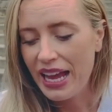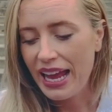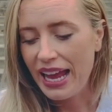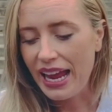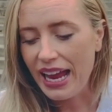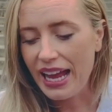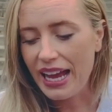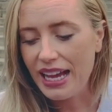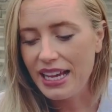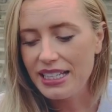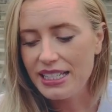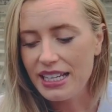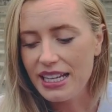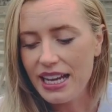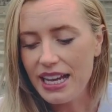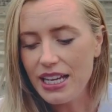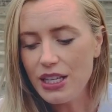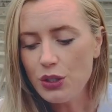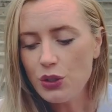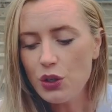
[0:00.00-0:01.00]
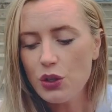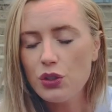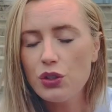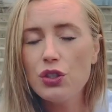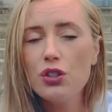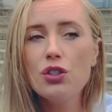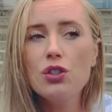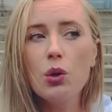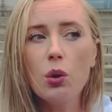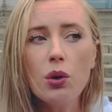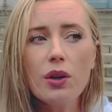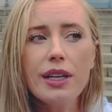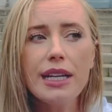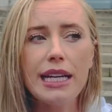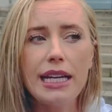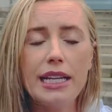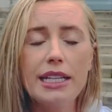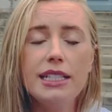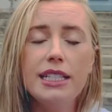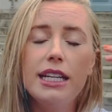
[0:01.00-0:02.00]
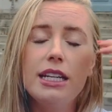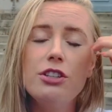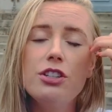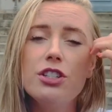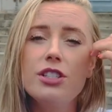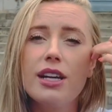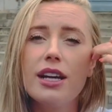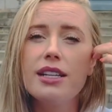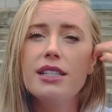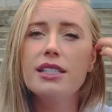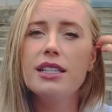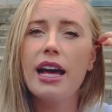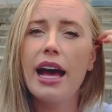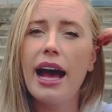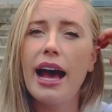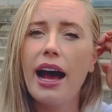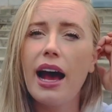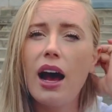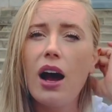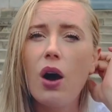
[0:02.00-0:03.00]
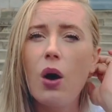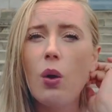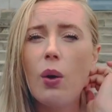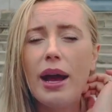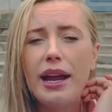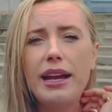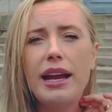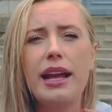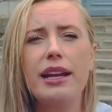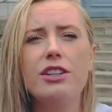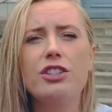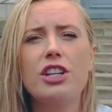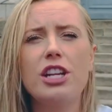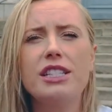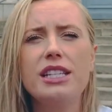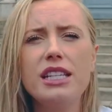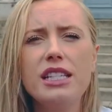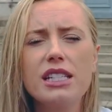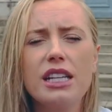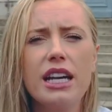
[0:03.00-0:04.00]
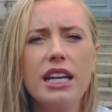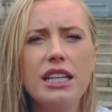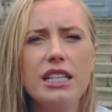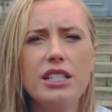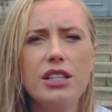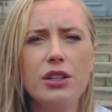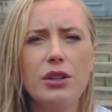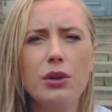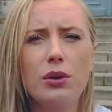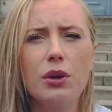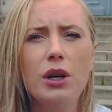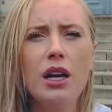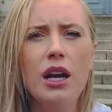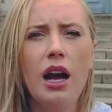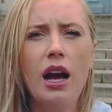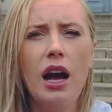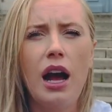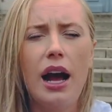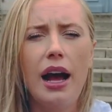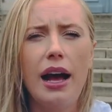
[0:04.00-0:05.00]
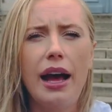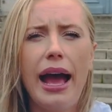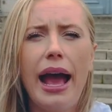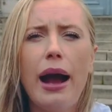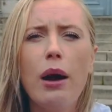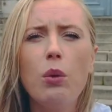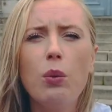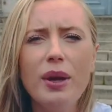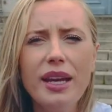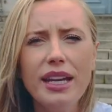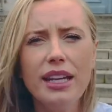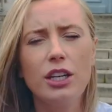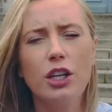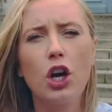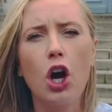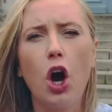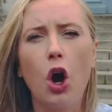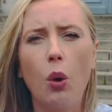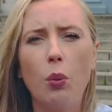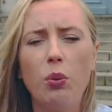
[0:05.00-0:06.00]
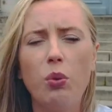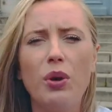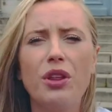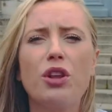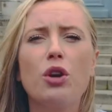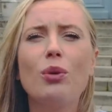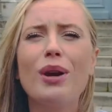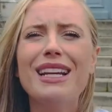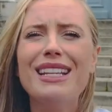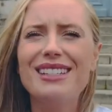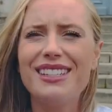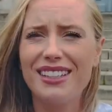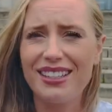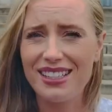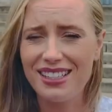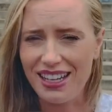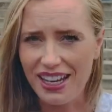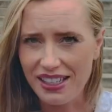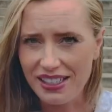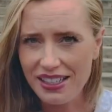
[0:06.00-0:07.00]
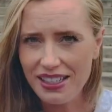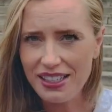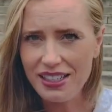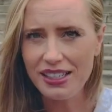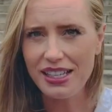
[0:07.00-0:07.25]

And his story teaches us how, and sheds insight into how we can cope with great successes